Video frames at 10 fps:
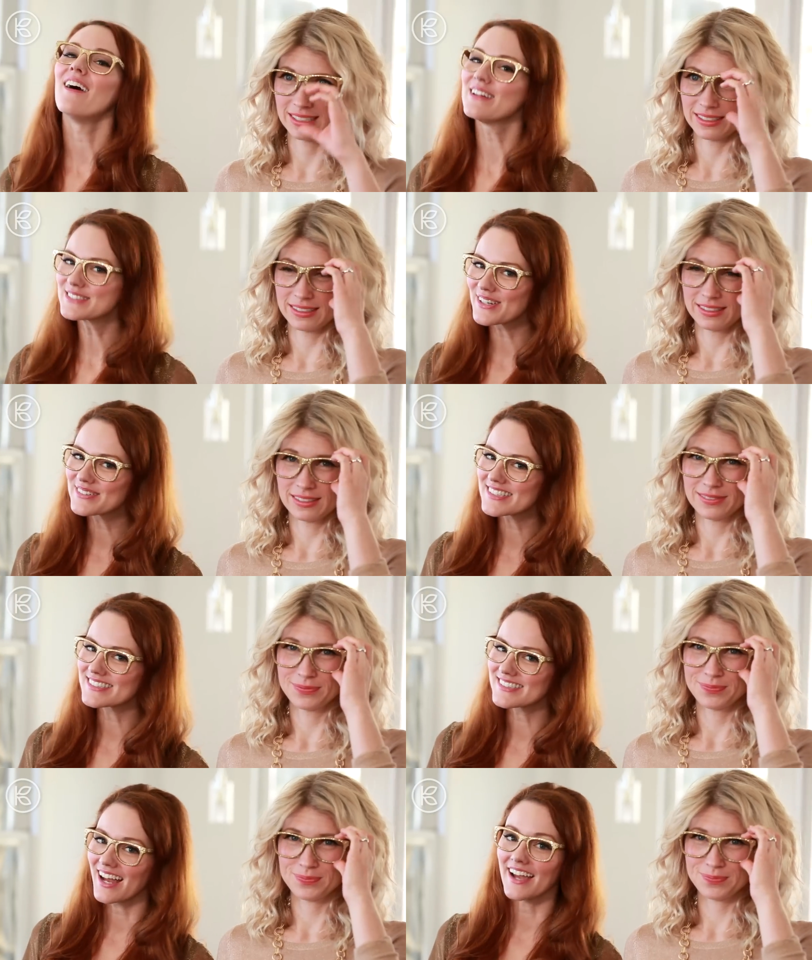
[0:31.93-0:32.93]
Speaker 1: All jokes
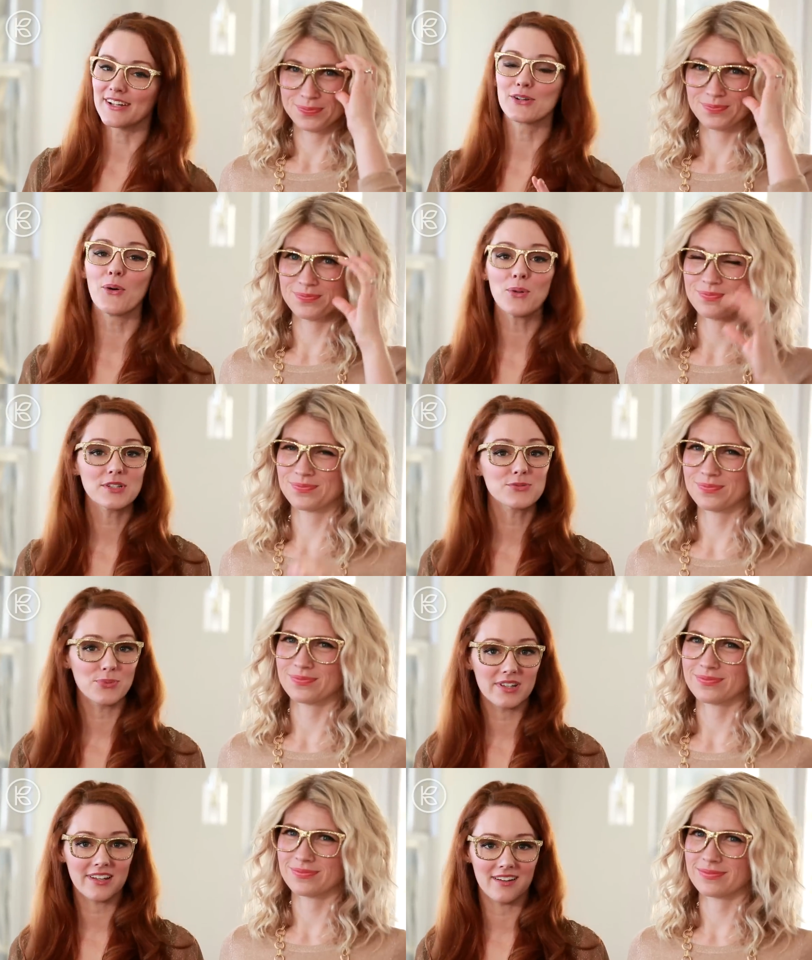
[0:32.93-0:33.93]
aside, gold is
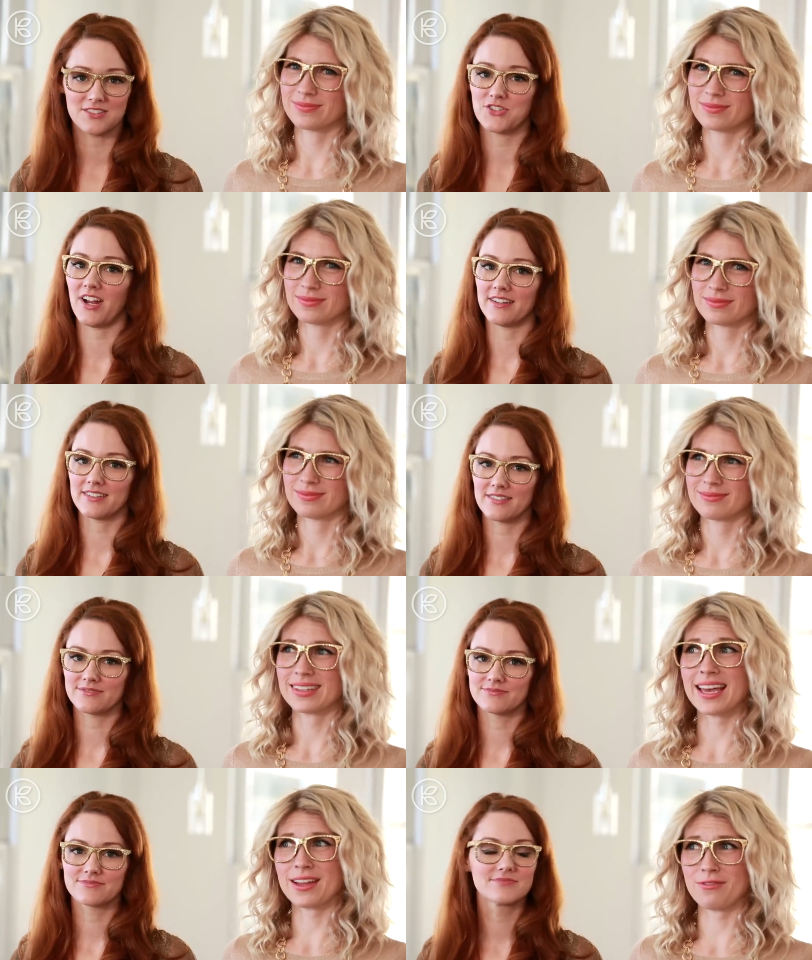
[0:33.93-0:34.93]
really on trend.
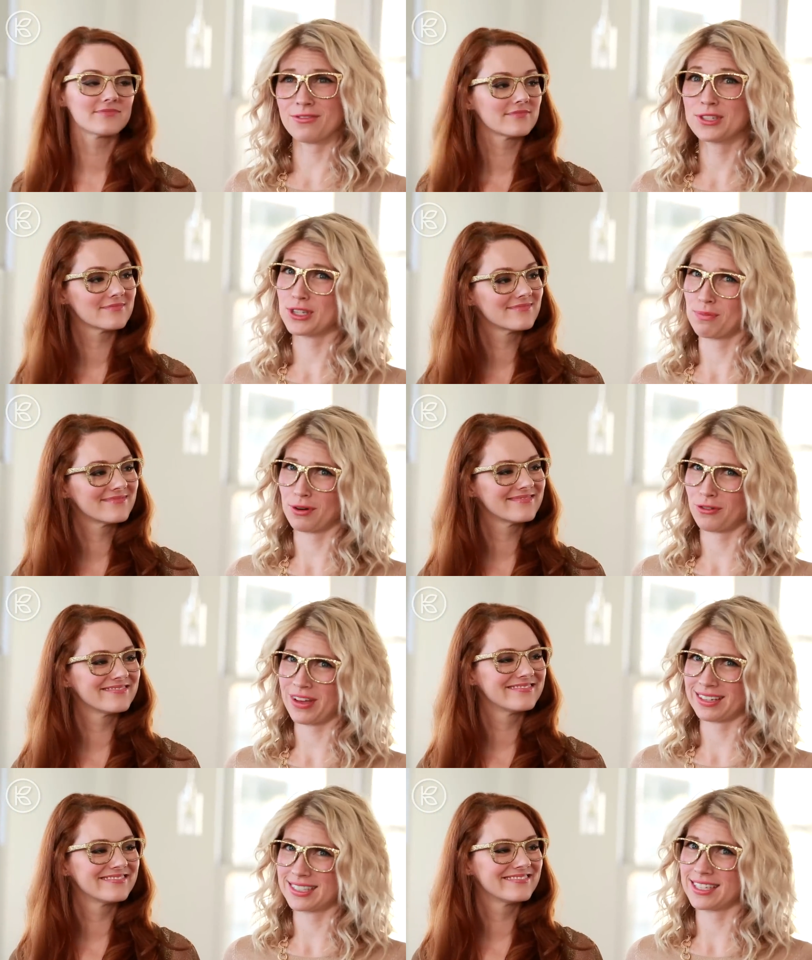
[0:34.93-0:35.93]
And
Speaker 2: super
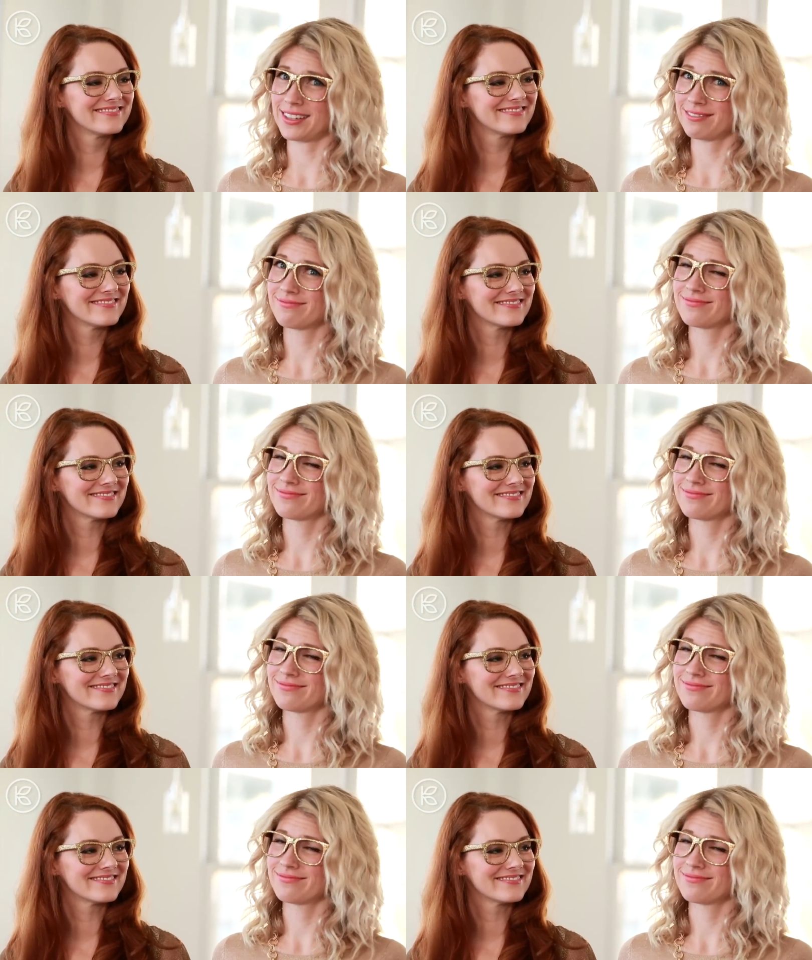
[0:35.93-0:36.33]
fancy.